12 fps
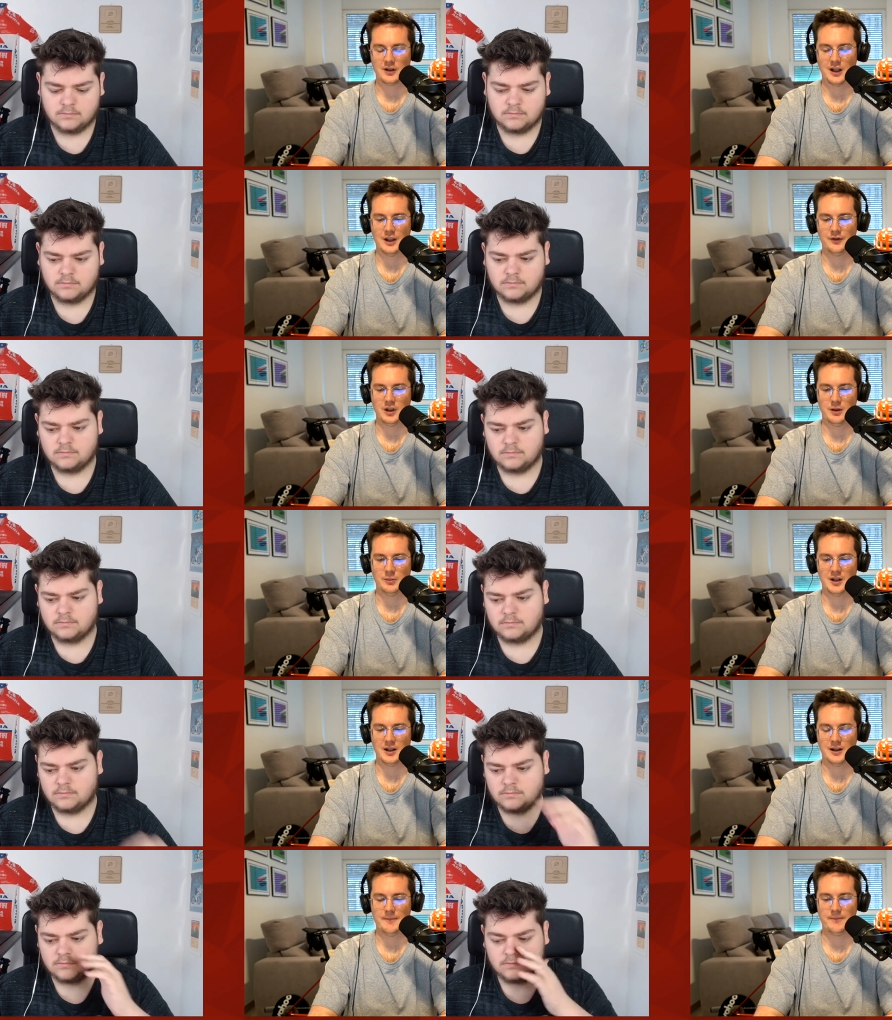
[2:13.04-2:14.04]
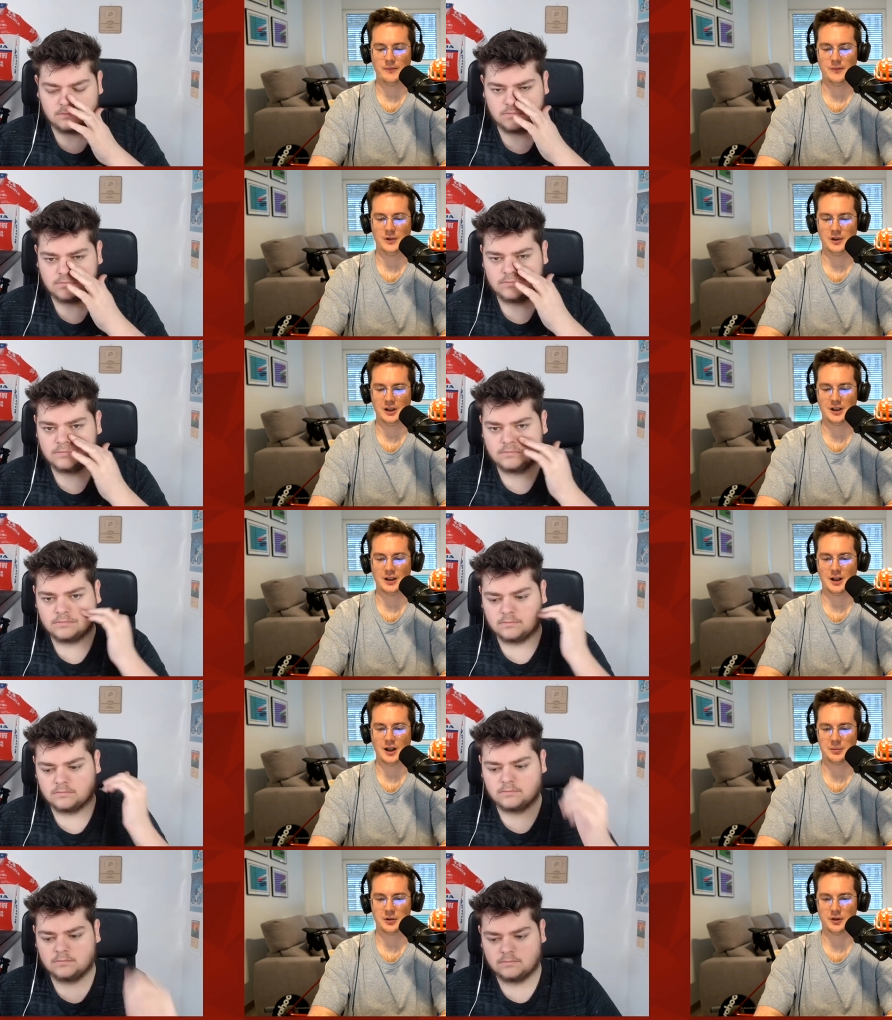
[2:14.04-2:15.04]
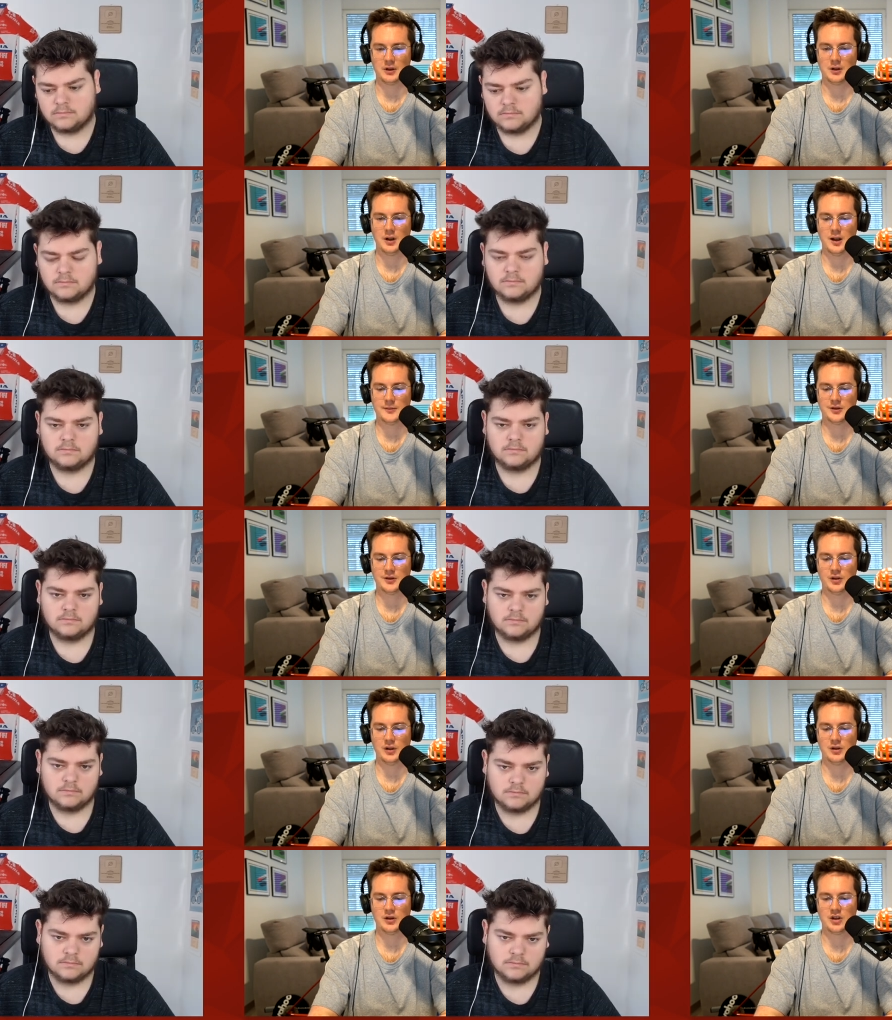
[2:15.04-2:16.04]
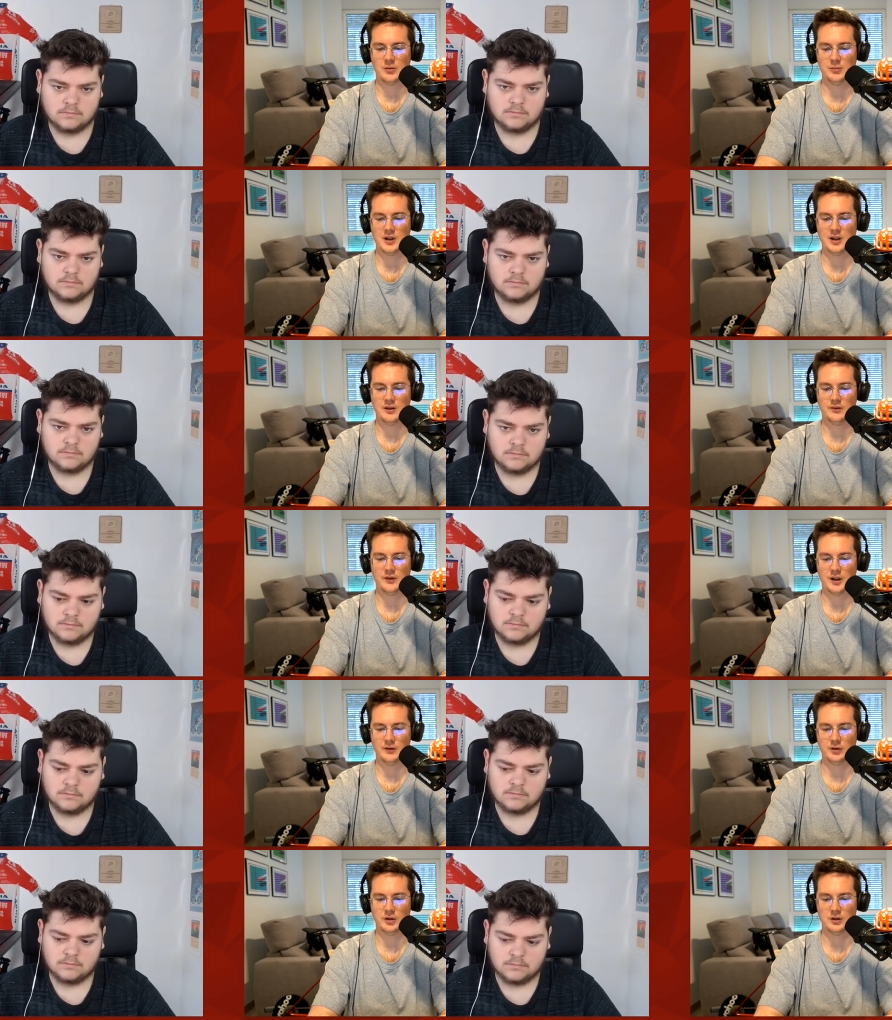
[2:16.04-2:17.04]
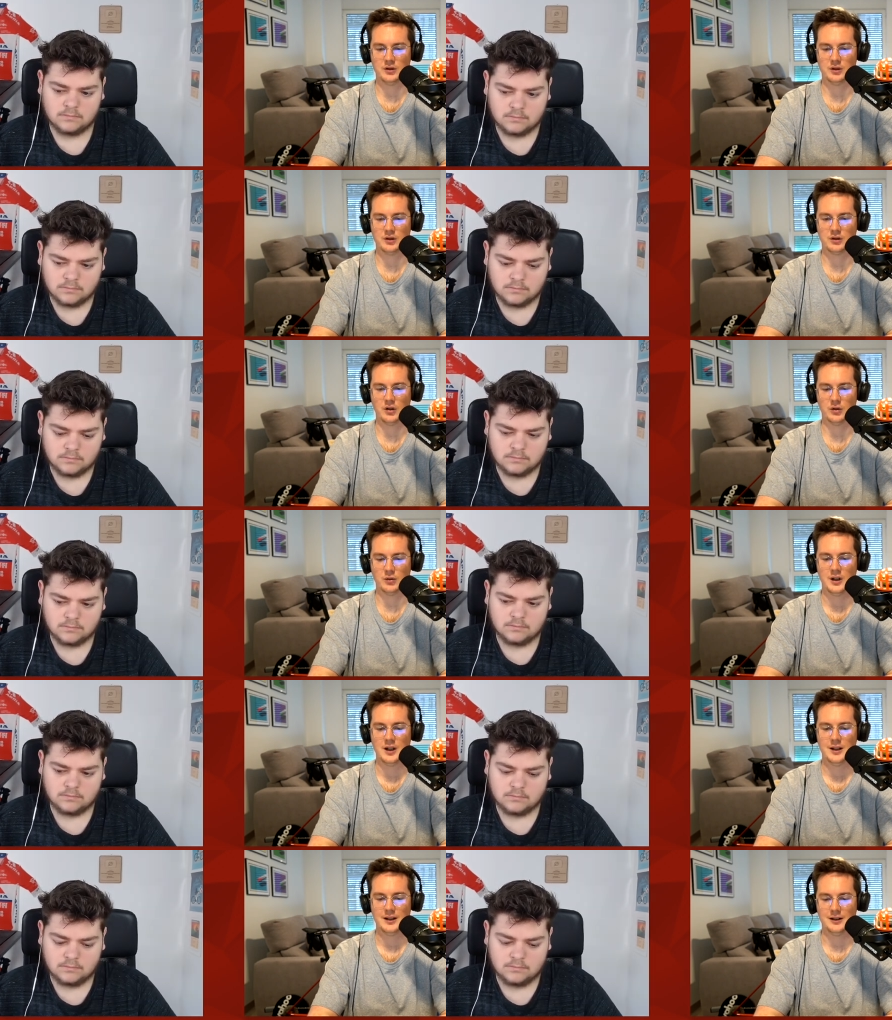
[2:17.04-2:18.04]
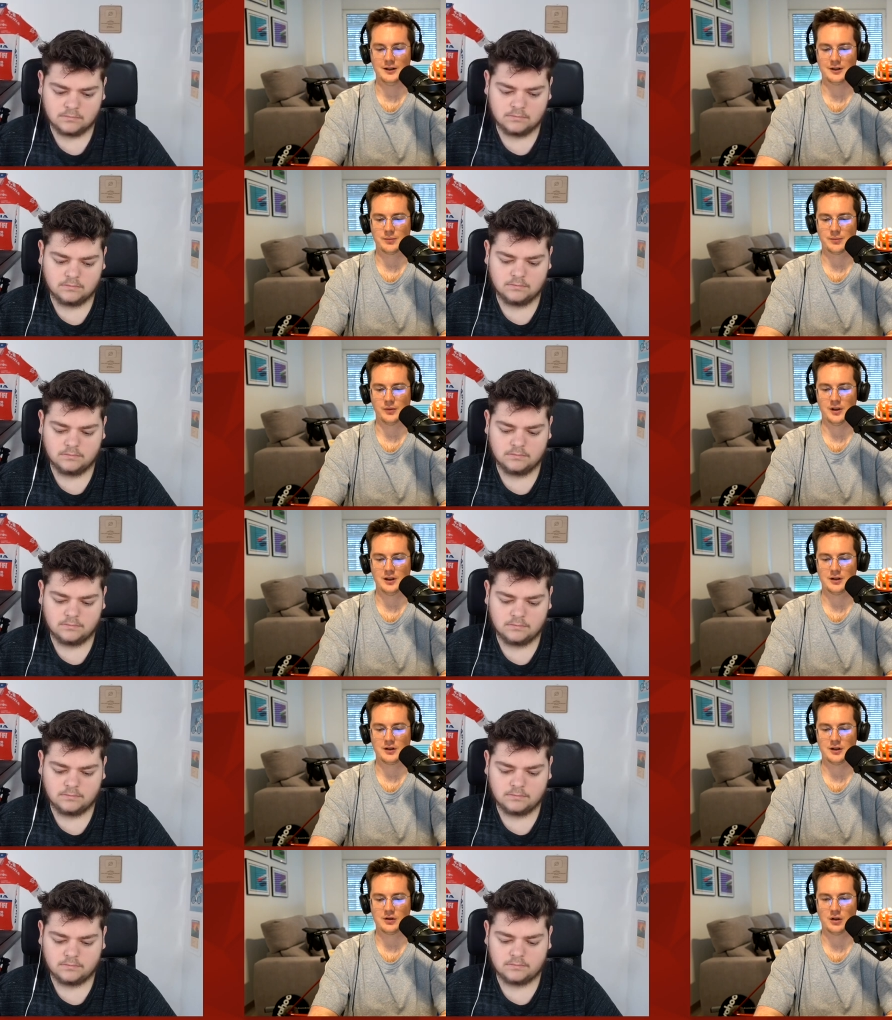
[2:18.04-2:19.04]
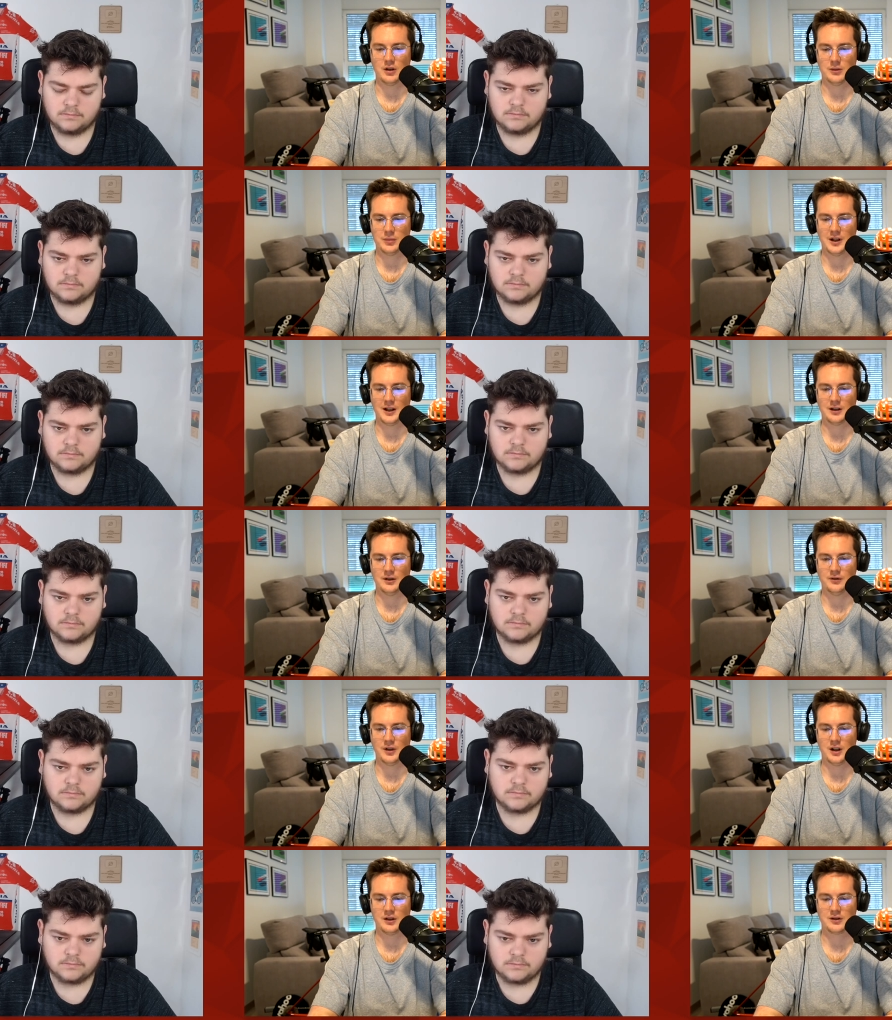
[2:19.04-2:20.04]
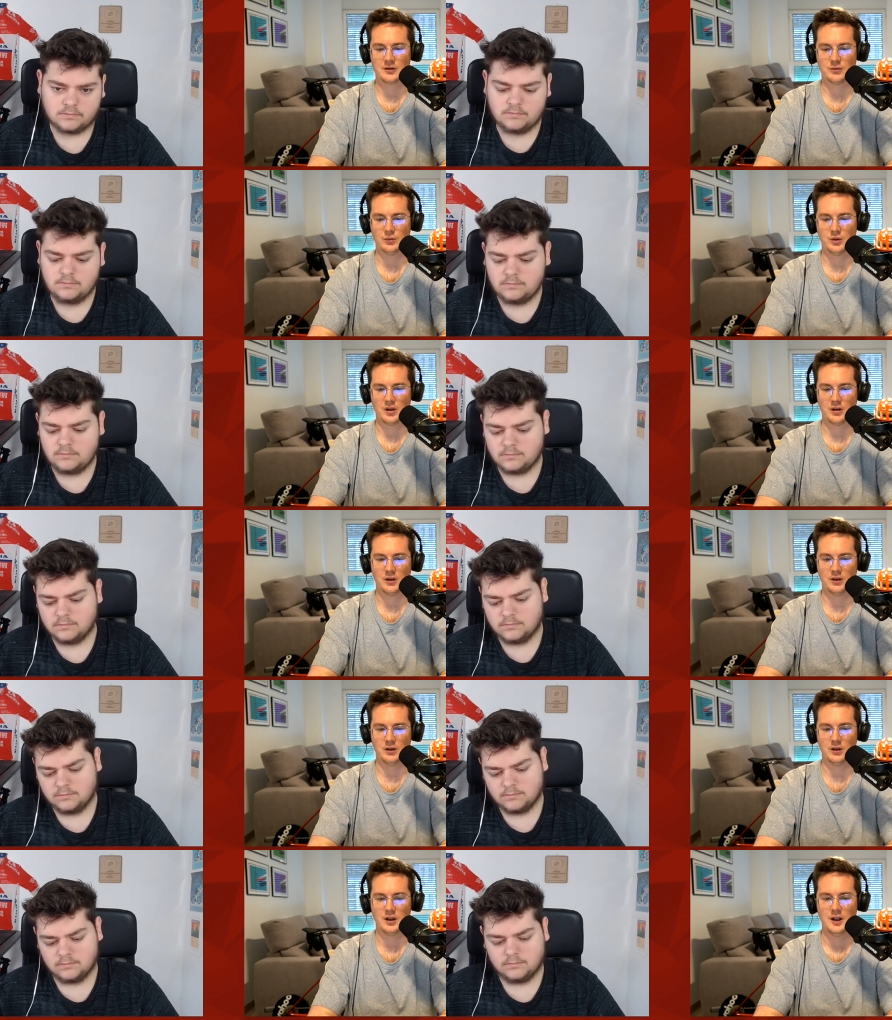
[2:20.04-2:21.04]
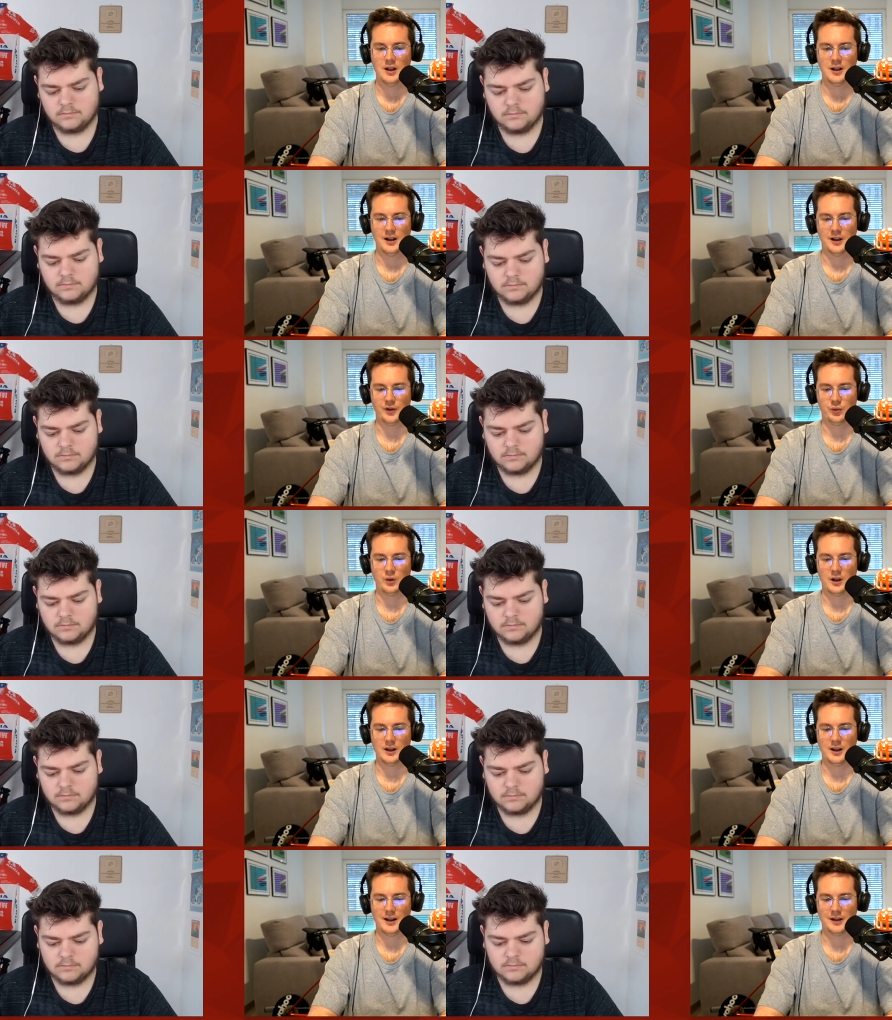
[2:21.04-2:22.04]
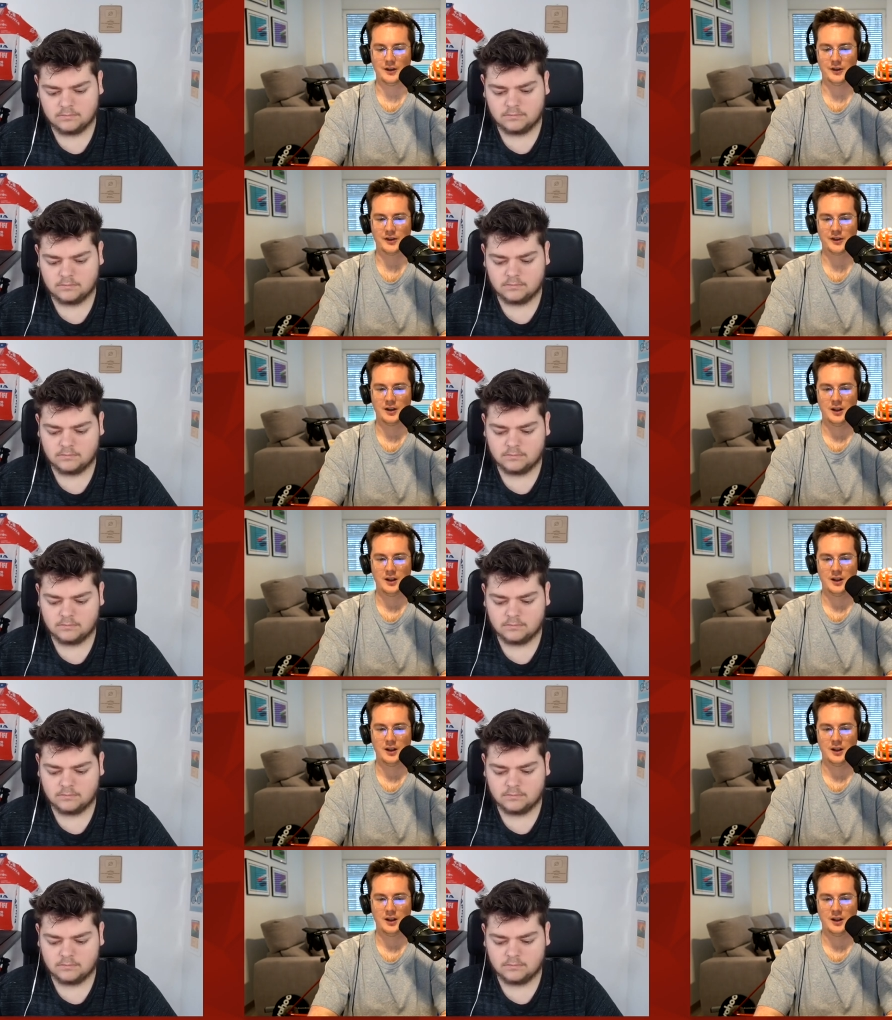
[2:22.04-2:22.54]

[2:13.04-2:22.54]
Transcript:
Speaker 1: A V D B lit it up on the climbs for her. She beat Van Vleuten and co in a sprint. She's got Blanca Vache with her, as well as